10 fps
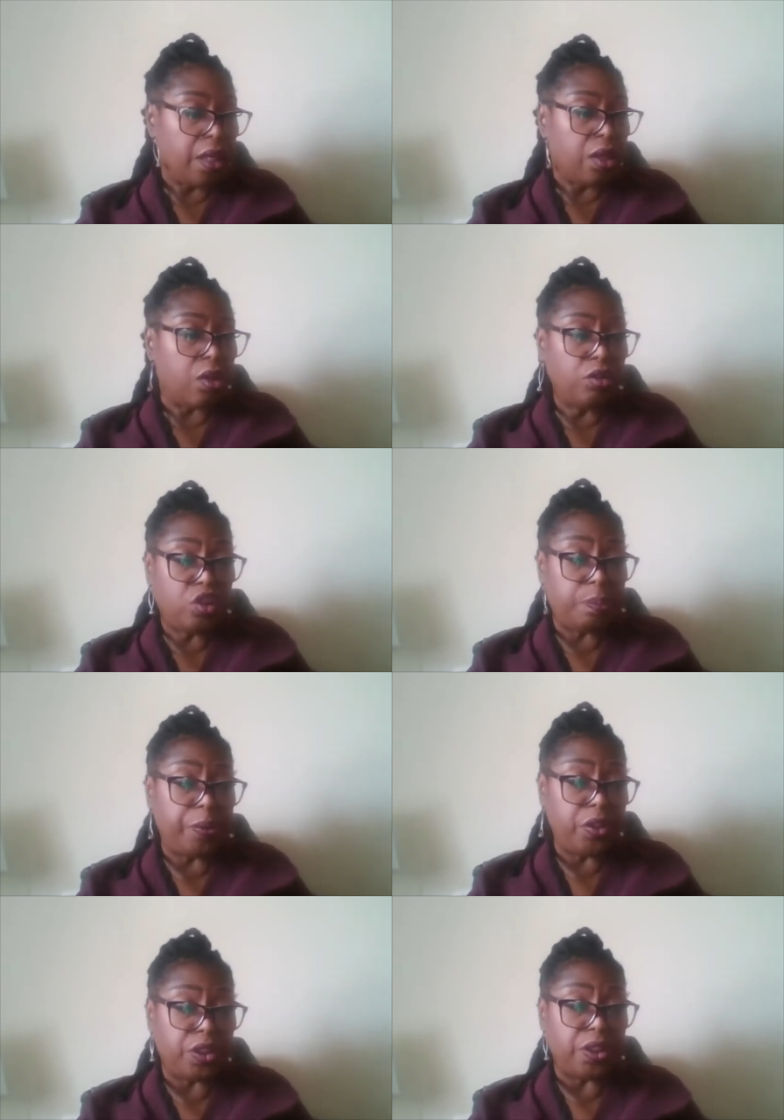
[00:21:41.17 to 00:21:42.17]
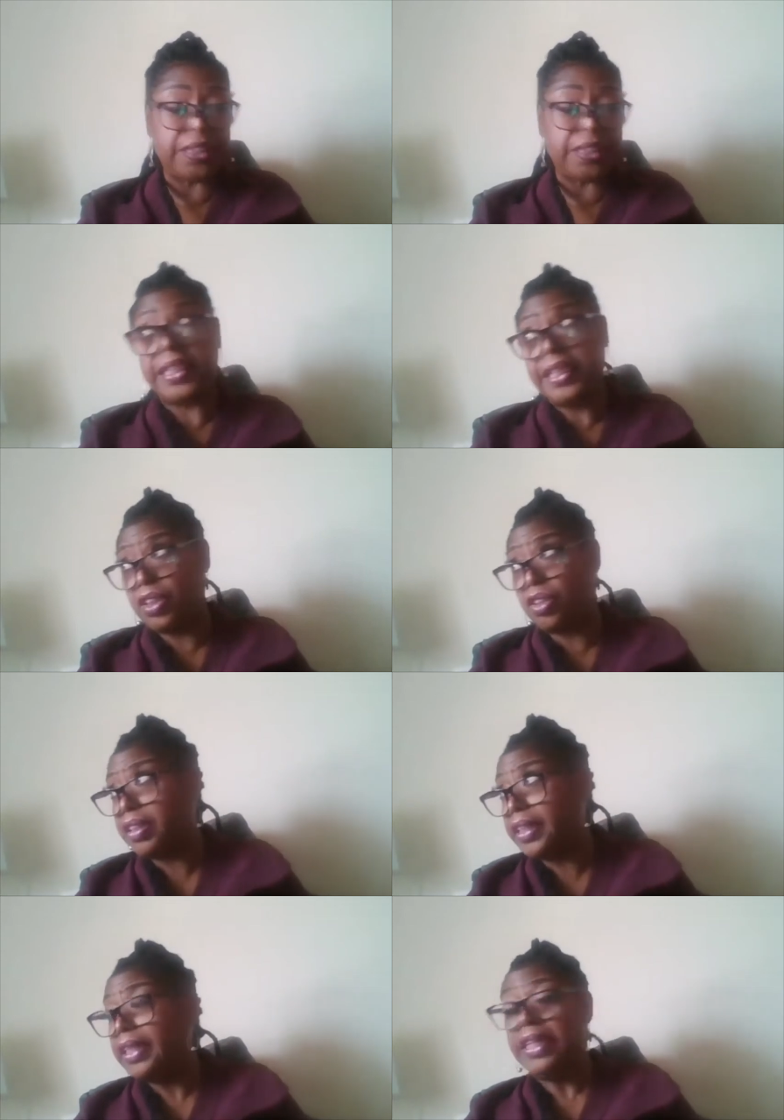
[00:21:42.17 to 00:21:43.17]
contribution to the
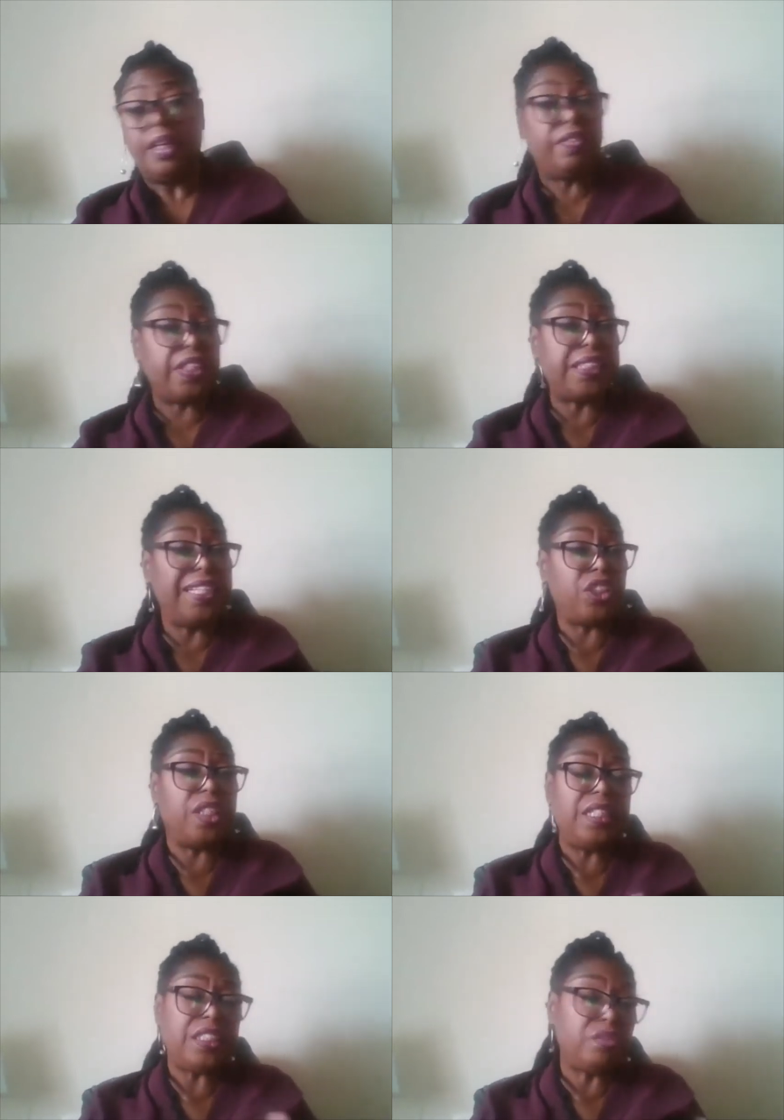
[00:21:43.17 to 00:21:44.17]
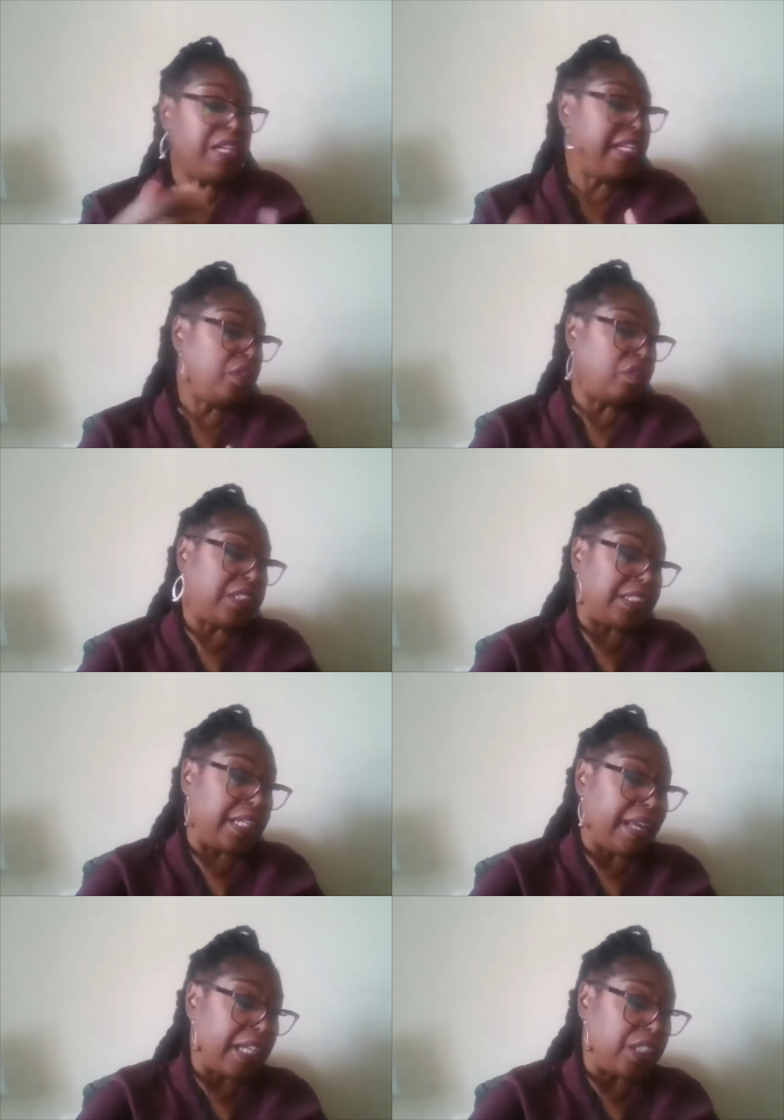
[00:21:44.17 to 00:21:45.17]
history of this nation. And it's really interesting,
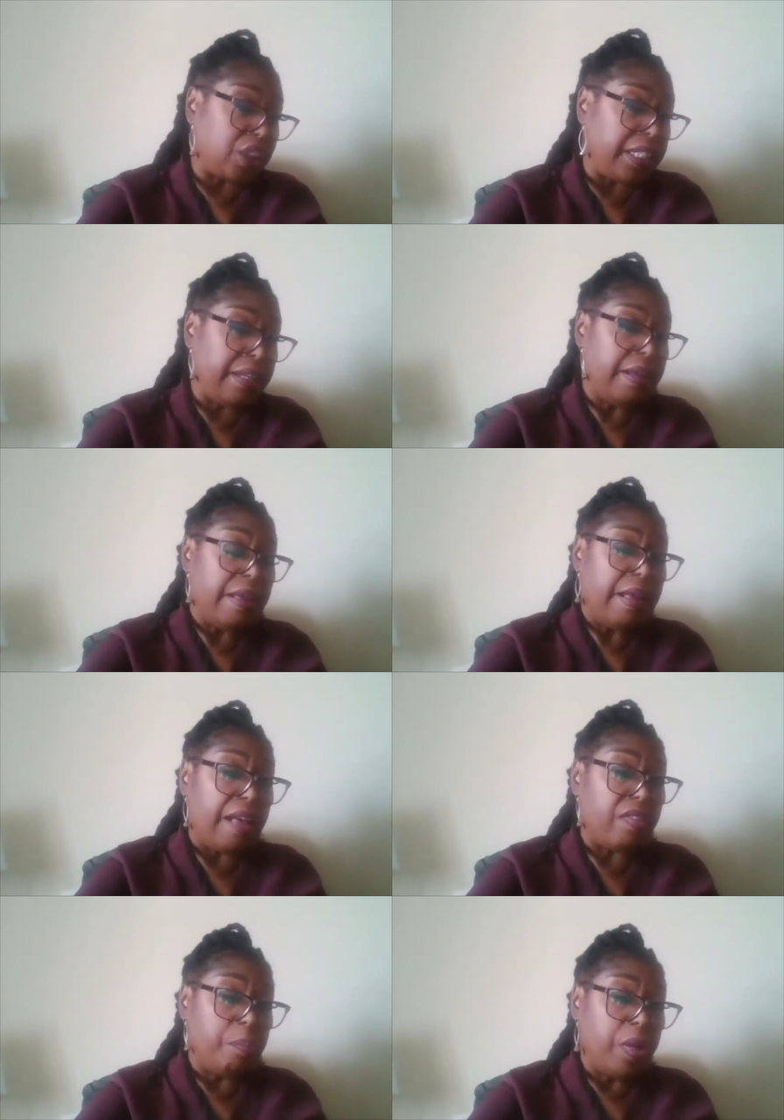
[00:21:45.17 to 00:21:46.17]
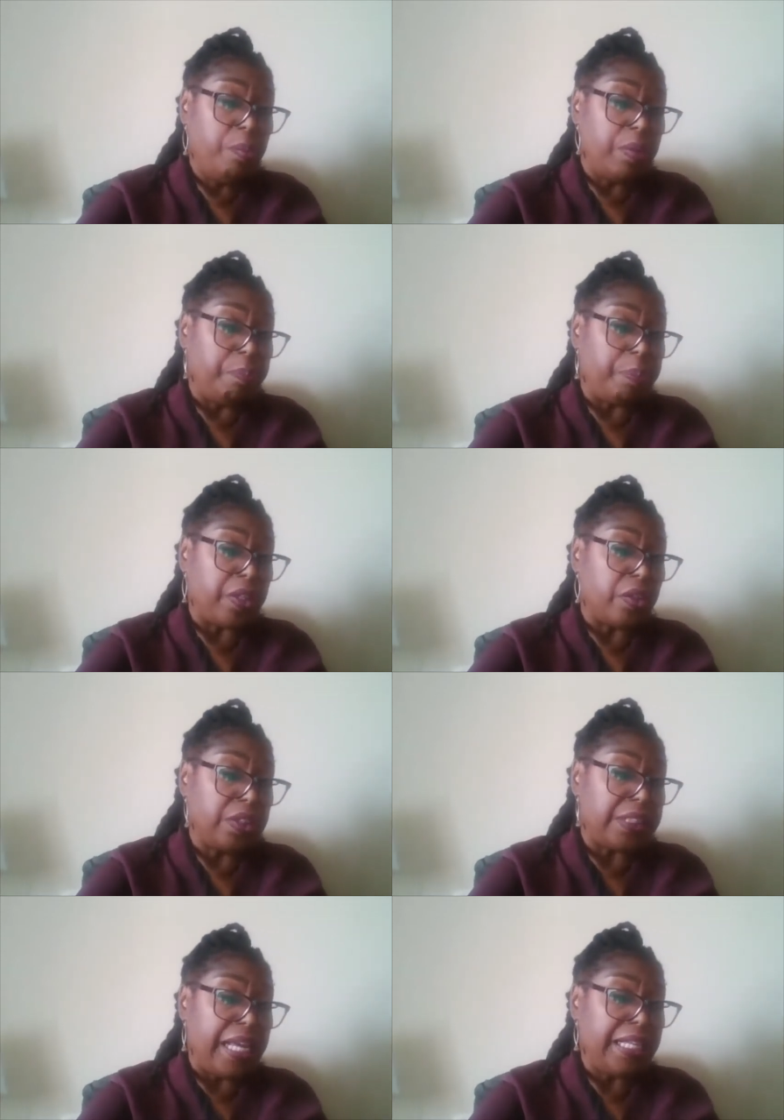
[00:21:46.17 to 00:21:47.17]
actually, at the moment, because
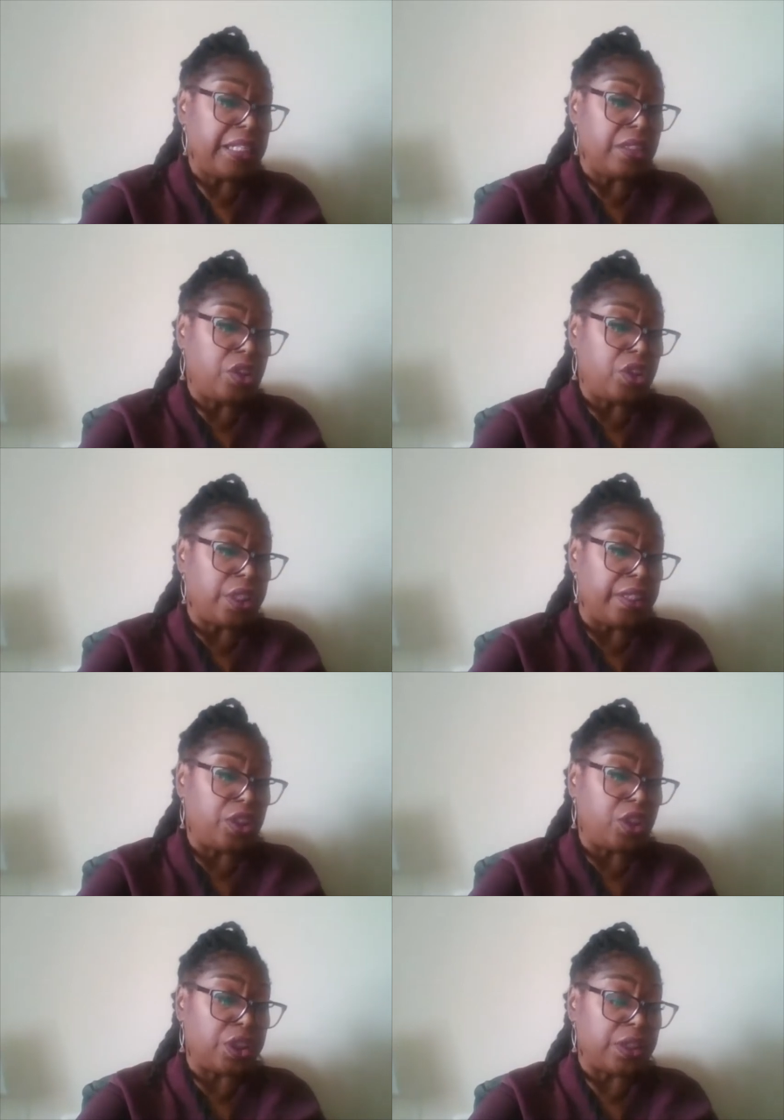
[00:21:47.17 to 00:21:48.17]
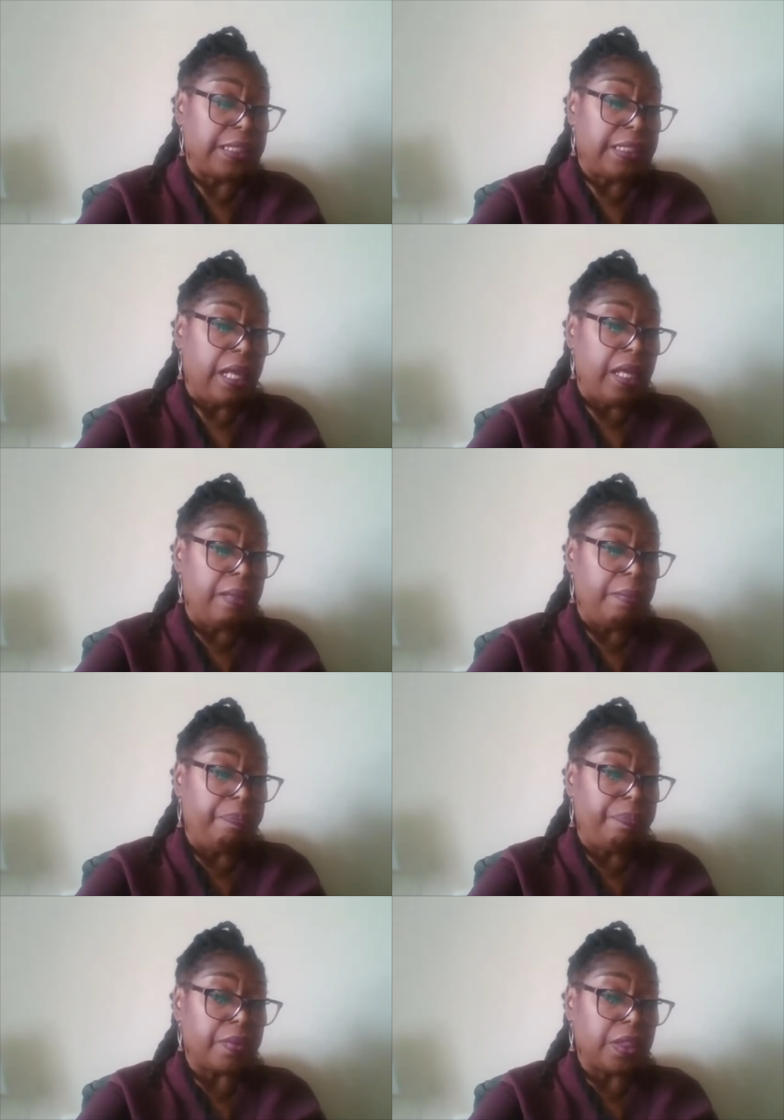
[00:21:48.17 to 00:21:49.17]
the Anglican Church,
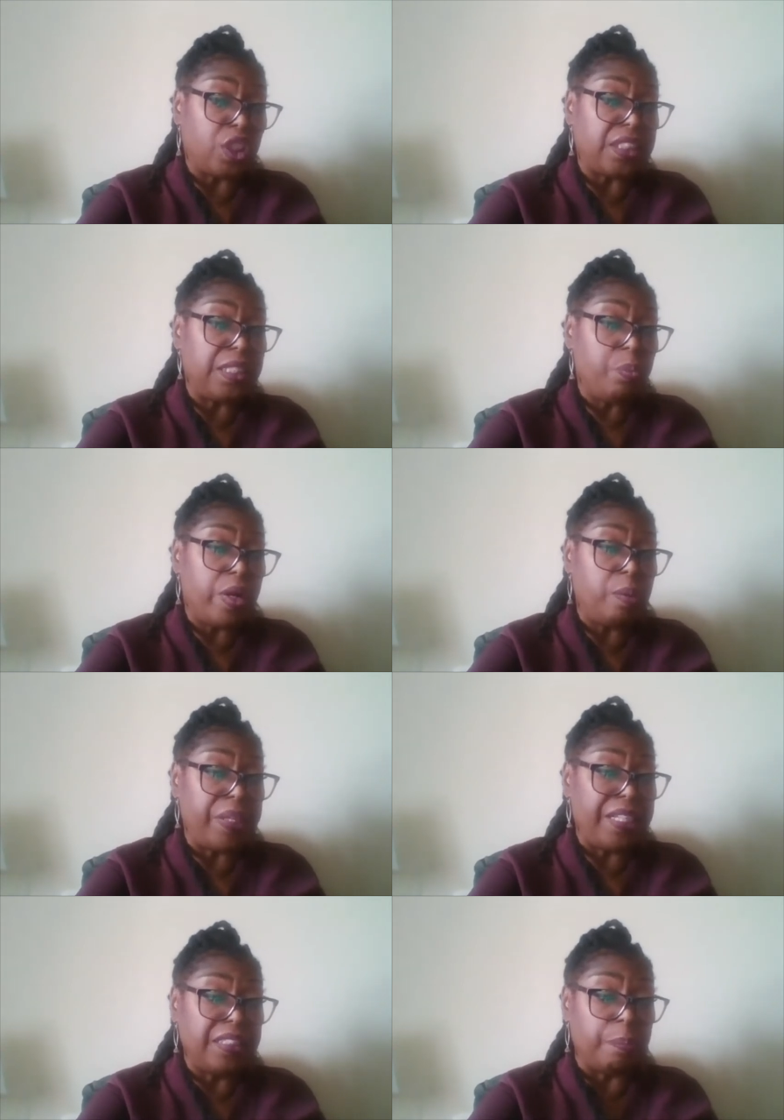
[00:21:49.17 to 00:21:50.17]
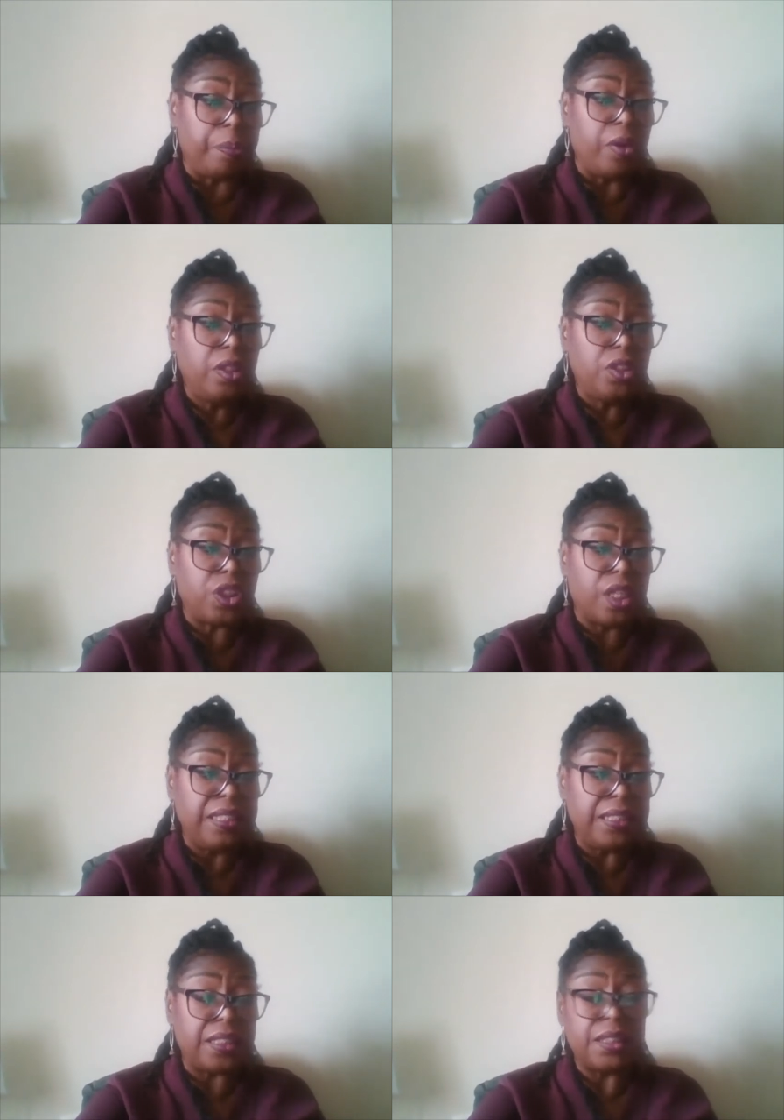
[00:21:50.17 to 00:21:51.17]
um, Justin Welby, has
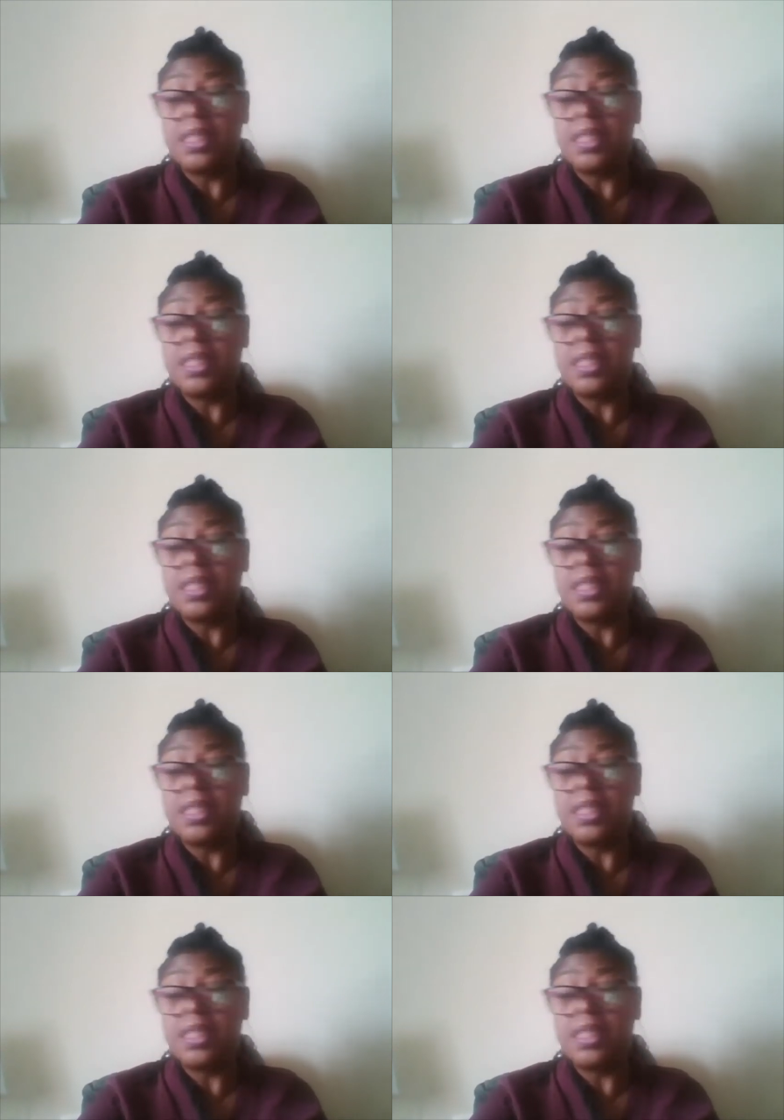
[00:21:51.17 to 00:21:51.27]
apologised